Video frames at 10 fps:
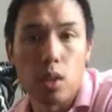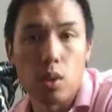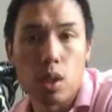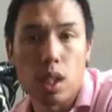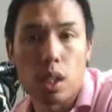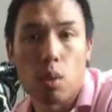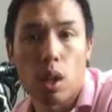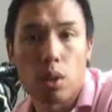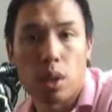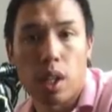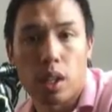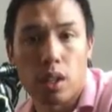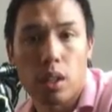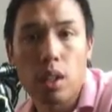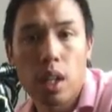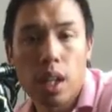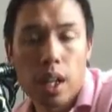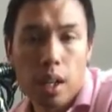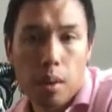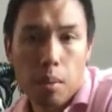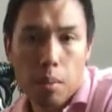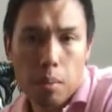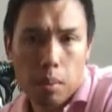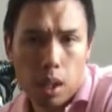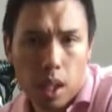using the Wahoo KICKR,